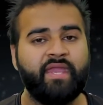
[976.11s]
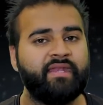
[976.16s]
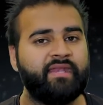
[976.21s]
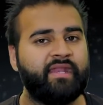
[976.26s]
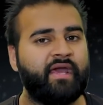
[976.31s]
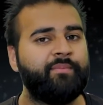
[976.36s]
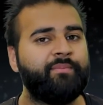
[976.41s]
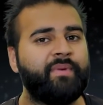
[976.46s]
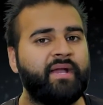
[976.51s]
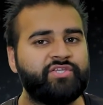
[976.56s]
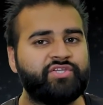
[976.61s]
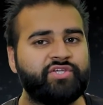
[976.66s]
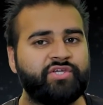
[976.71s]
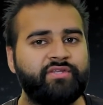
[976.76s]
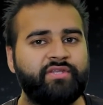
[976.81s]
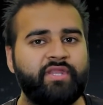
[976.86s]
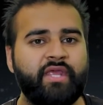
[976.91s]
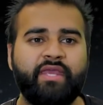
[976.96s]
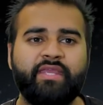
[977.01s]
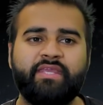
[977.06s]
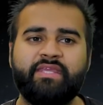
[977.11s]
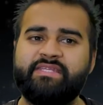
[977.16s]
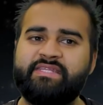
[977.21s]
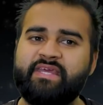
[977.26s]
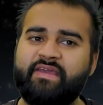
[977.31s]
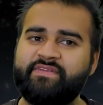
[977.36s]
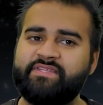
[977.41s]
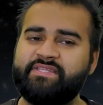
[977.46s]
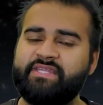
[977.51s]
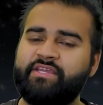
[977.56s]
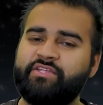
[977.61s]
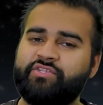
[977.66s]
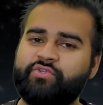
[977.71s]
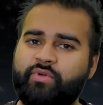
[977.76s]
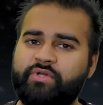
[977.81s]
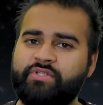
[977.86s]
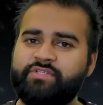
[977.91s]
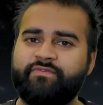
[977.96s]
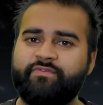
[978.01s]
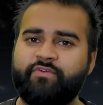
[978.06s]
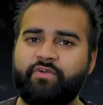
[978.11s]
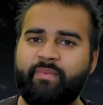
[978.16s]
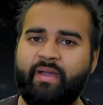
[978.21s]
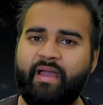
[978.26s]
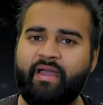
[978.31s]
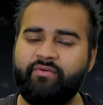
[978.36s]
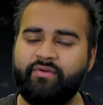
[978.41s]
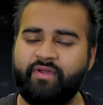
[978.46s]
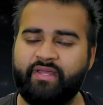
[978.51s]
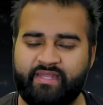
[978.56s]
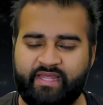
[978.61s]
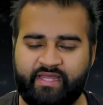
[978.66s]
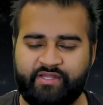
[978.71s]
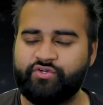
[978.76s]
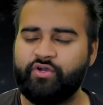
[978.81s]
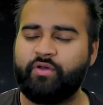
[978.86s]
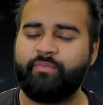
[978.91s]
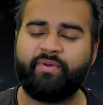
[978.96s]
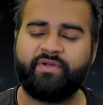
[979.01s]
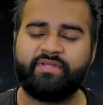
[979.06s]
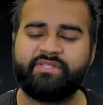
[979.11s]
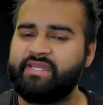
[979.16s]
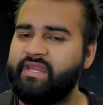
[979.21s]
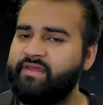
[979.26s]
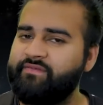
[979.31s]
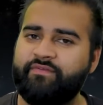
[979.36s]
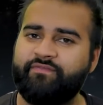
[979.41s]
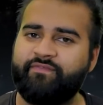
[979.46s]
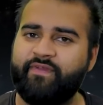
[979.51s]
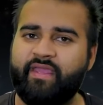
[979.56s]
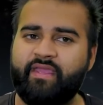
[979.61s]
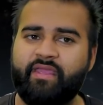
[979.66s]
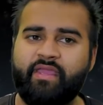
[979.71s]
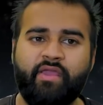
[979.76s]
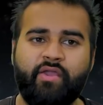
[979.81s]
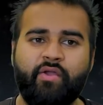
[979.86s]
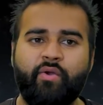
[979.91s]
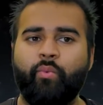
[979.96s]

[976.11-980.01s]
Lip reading: Now, imagine your Devastator squads have come out in their drop pods and everything.